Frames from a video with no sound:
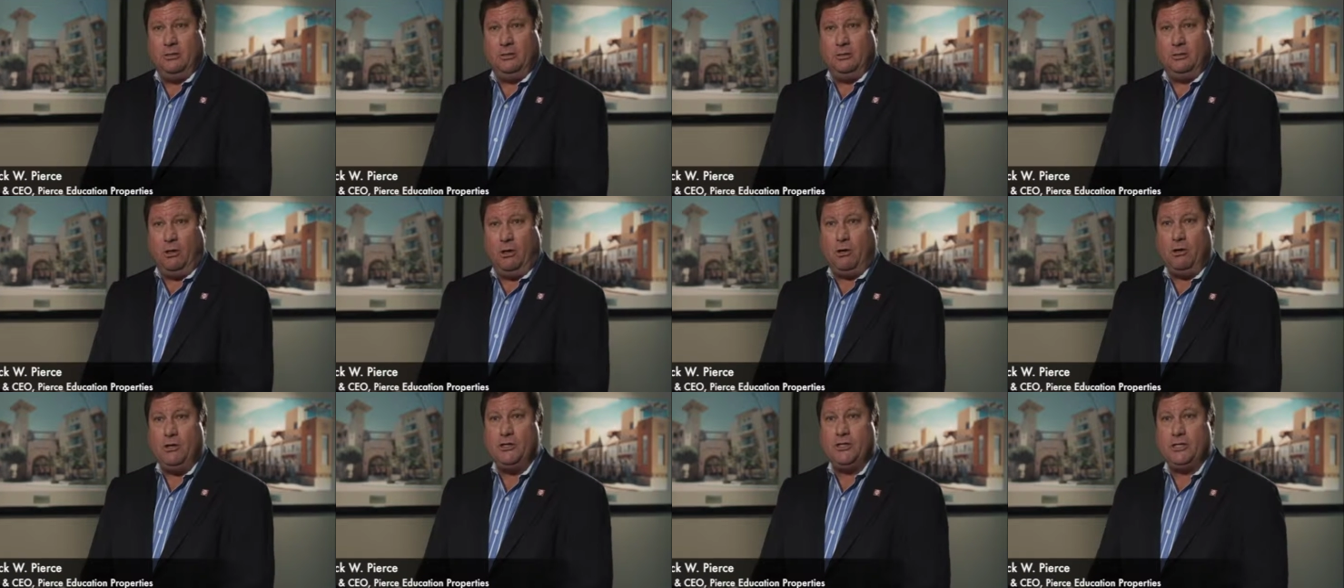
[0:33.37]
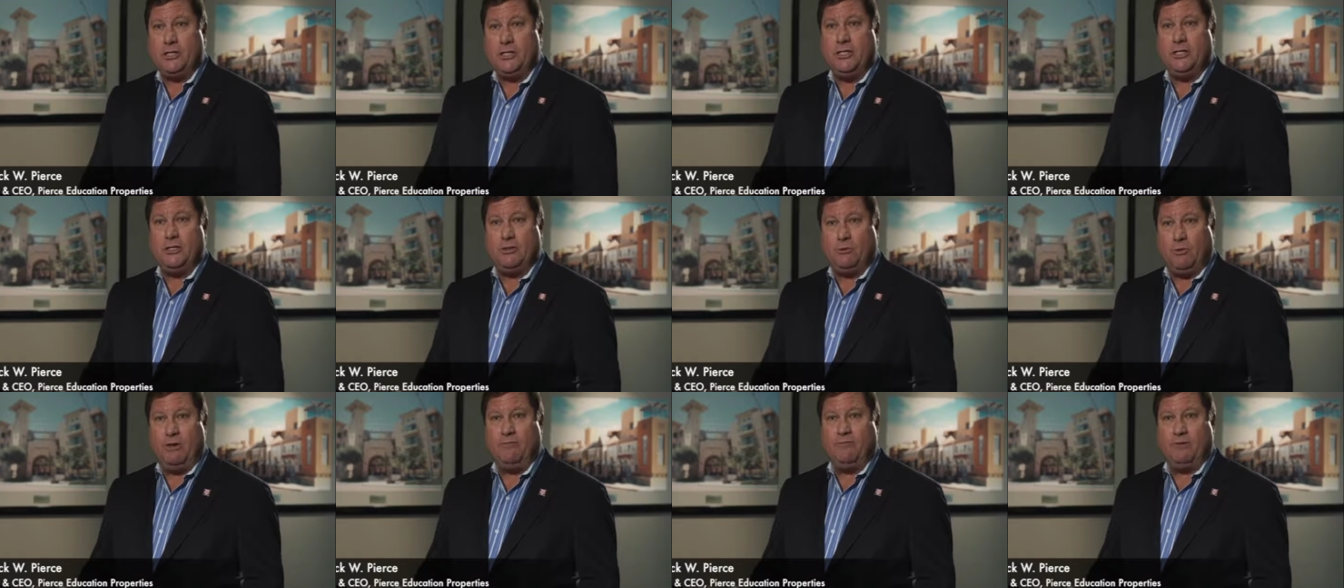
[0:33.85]
largely
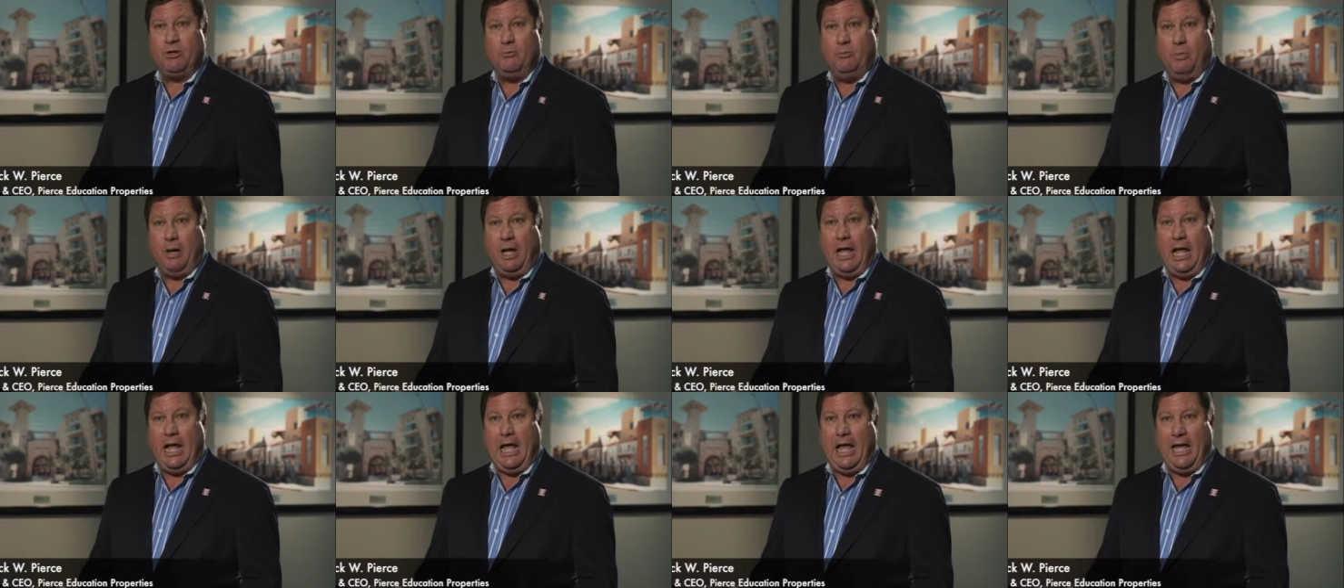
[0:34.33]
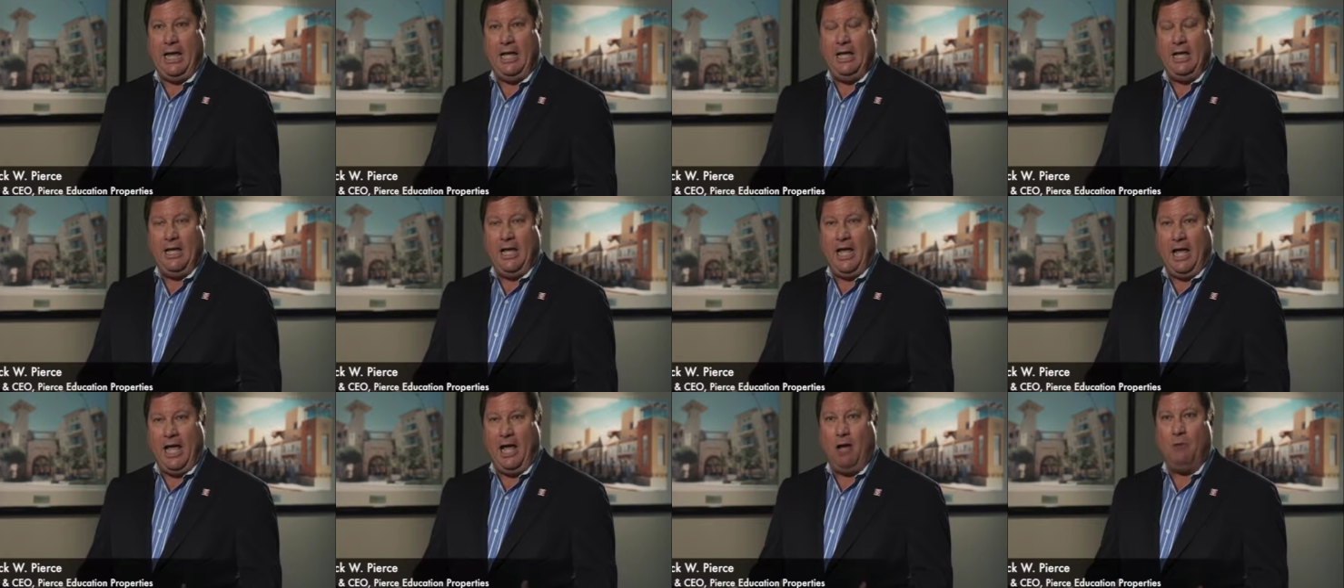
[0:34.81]
driven by
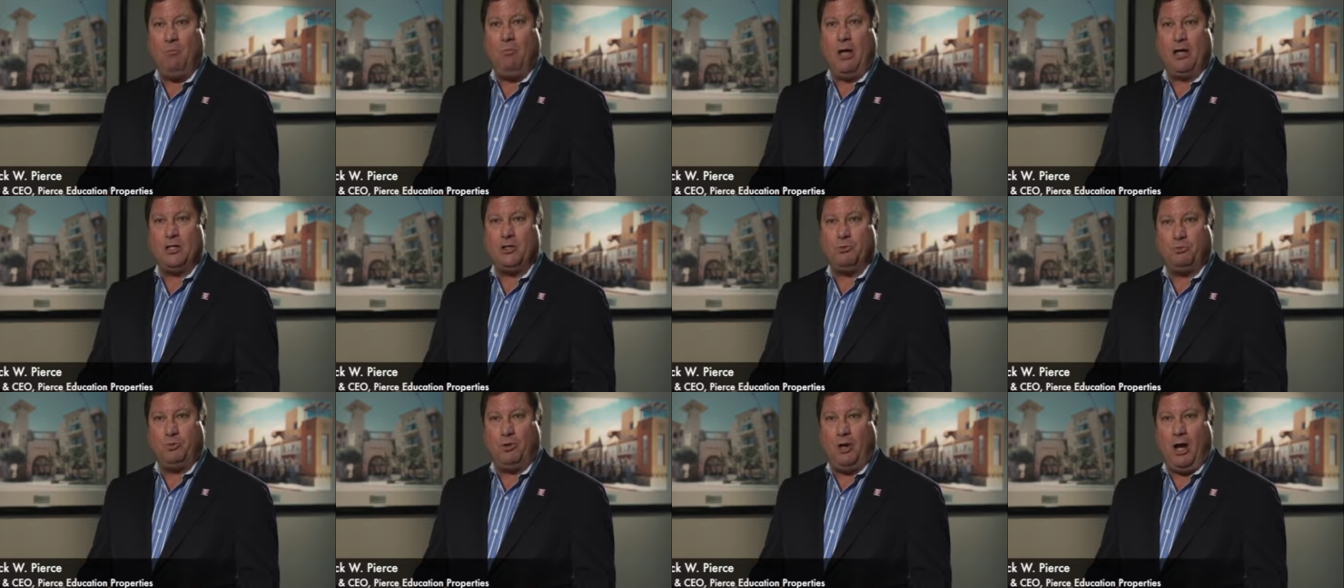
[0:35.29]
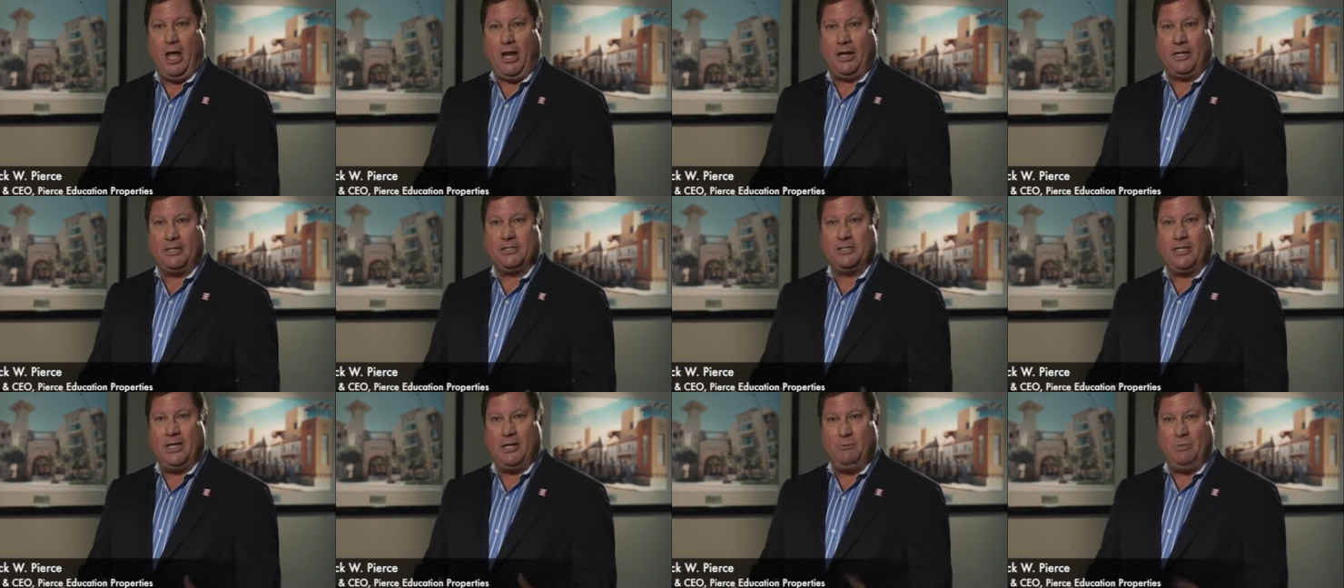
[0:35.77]
how much
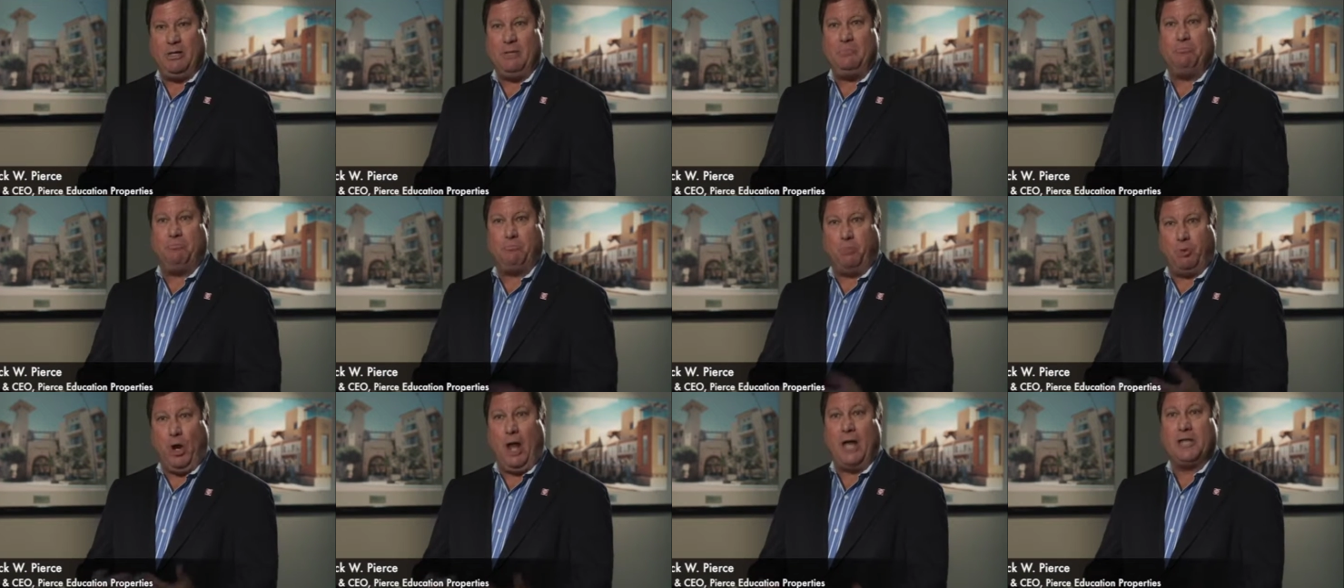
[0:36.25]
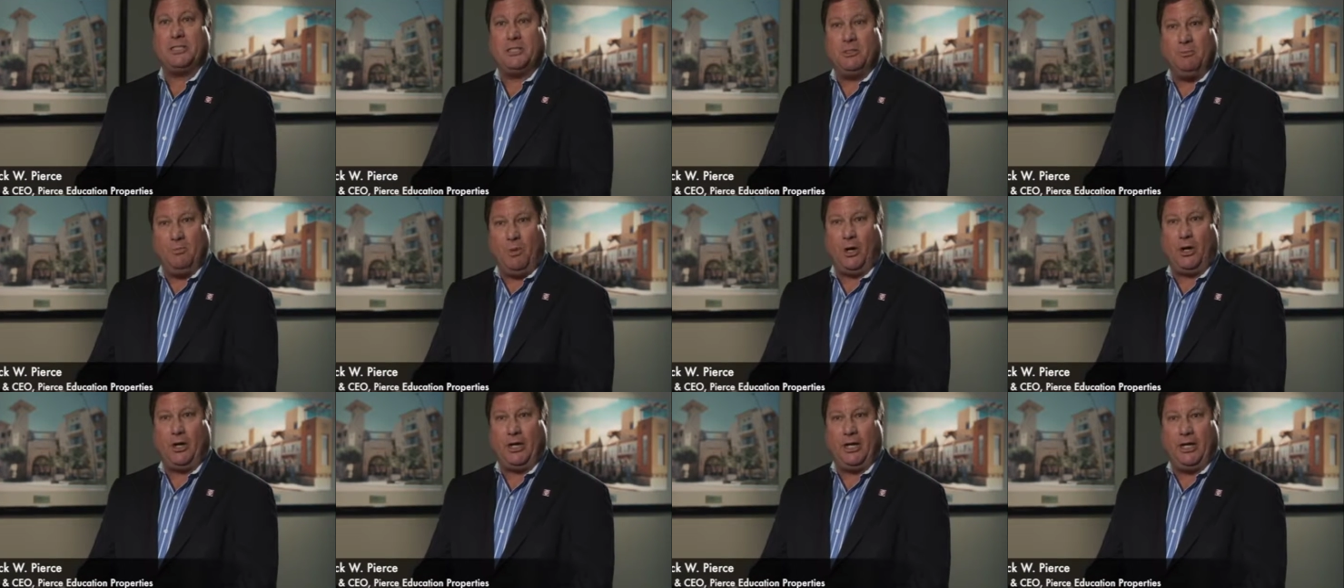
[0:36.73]
product can be brought to
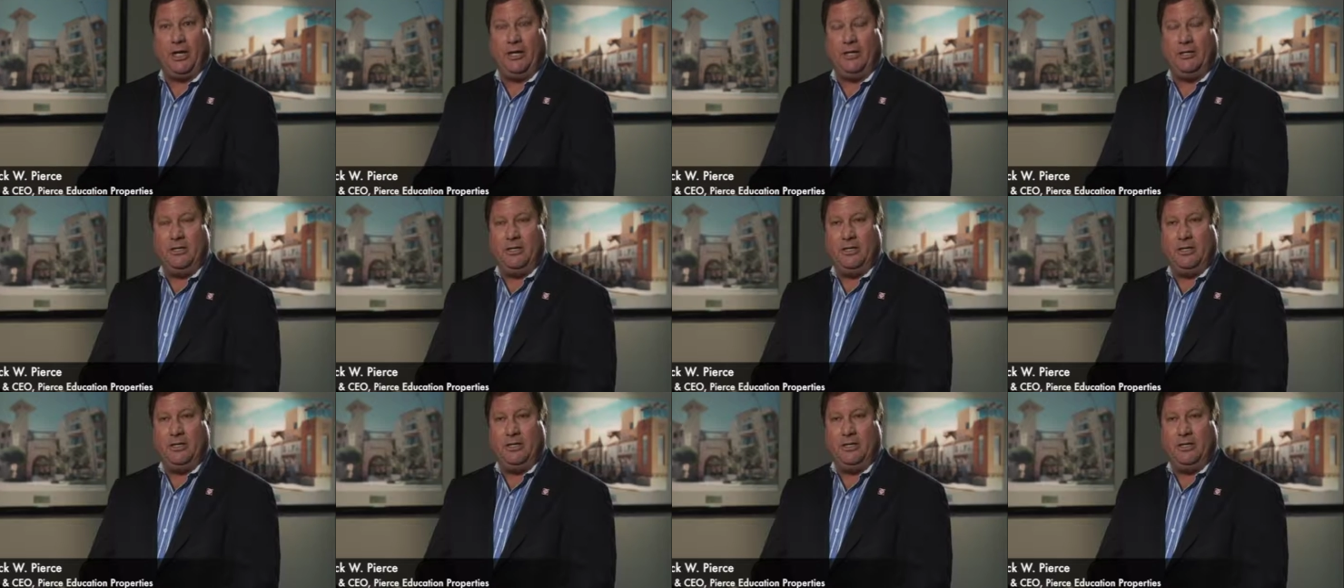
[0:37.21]
market